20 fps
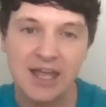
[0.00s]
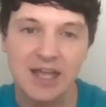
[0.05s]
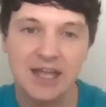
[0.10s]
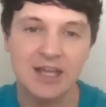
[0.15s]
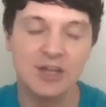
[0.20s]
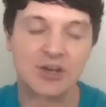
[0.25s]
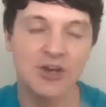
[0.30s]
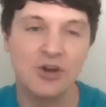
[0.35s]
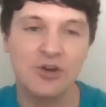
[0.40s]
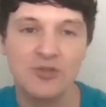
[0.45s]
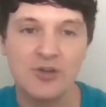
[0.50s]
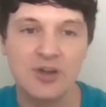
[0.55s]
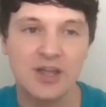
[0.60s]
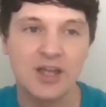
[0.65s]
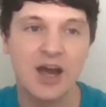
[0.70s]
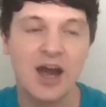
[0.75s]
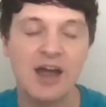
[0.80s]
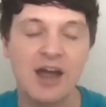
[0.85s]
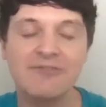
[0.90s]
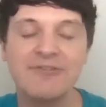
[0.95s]
you know
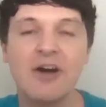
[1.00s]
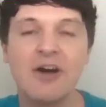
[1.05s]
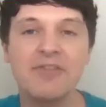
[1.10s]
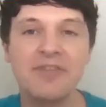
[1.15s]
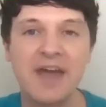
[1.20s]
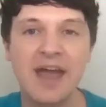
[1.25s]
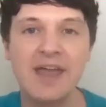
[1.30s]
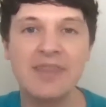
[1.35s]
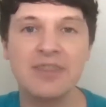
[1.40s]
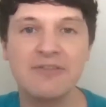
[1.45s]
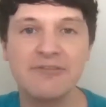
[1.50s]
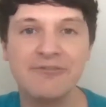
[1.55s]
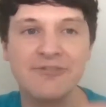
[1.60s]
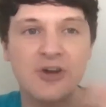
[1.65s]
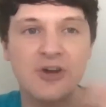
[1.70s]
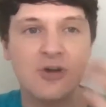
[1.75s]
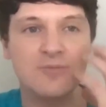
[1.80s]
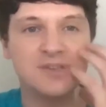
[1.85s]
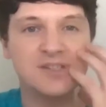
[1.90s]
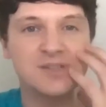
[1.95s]
i felt that in the
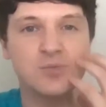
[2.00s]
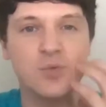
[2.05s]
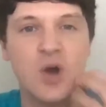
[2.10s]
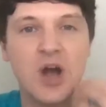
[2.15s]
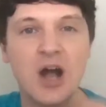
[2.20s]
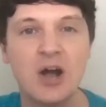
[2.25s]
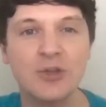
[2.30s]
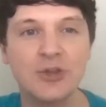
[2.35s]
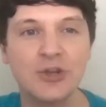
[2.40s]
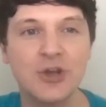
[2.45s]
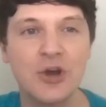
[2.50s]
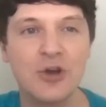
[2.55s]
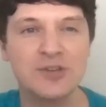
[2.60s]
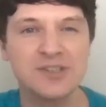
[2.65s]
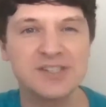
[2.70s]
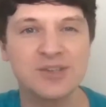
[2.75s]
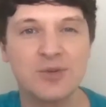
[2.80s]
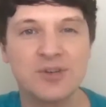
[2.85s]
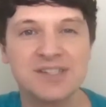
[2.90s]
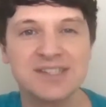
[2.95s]
film as well you know and
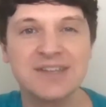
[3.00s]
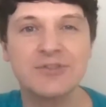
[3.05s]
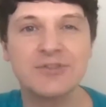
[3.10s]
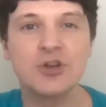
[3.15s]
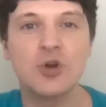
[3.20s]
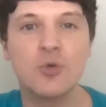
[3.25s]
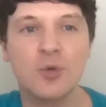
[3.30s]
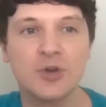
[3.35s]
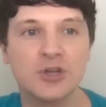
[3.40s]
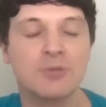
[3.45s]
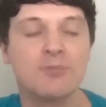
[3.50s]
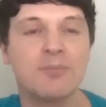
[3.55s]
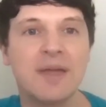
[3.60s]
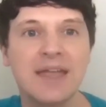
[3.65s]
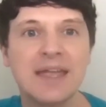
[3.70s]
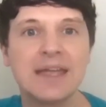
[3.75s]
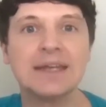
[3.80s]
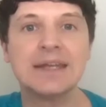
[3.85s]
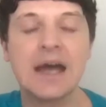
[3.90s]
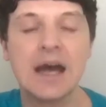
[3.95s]
so it's difficult when you're
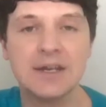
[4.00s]
making it